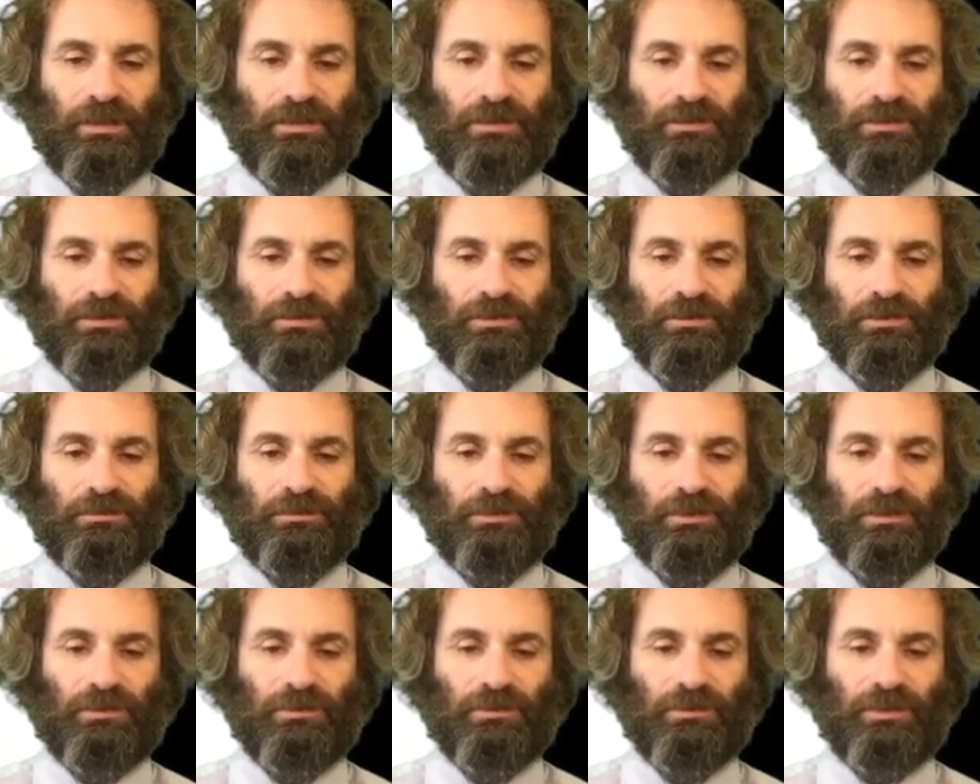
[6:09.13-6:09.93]
So
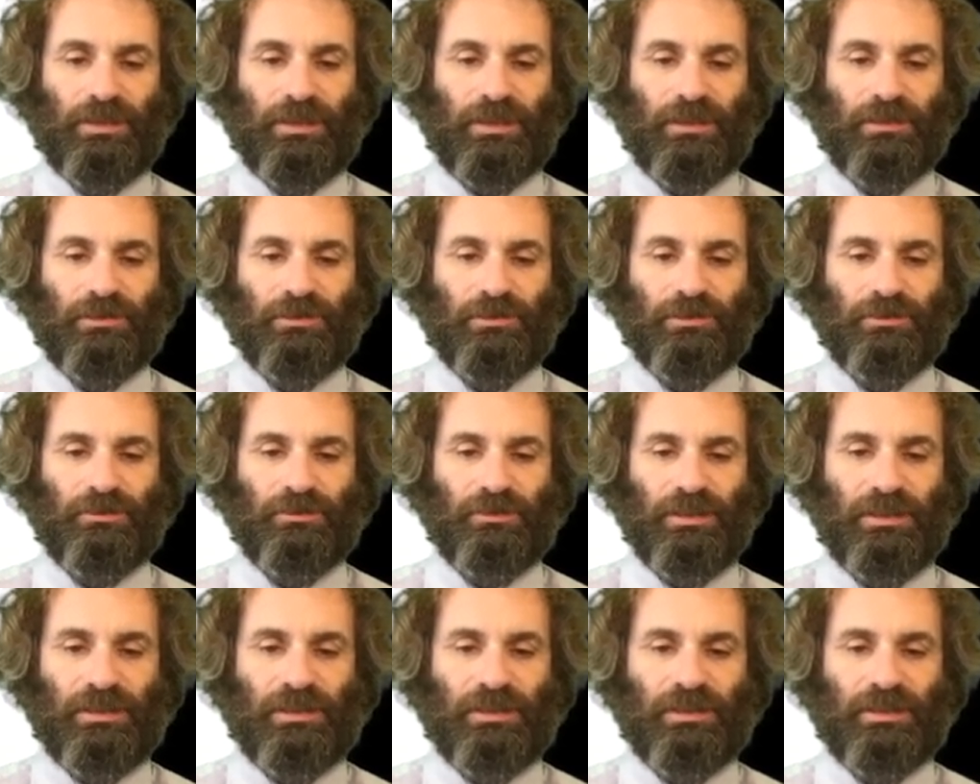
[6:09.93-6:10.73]
suppose we had a
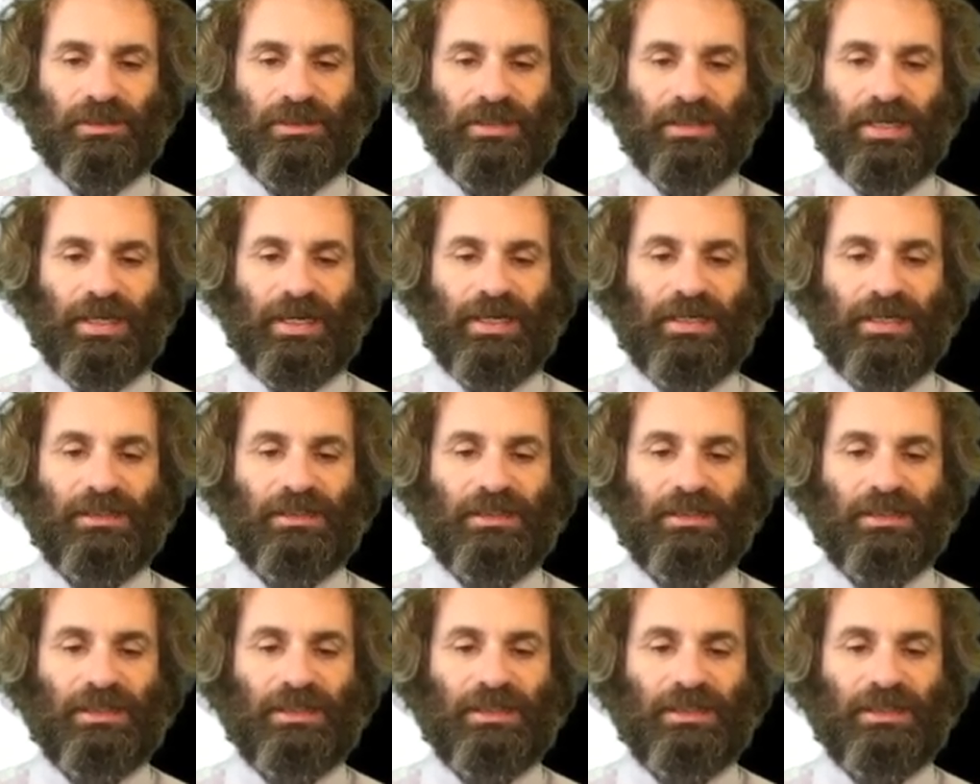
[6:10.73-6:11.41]
string cat,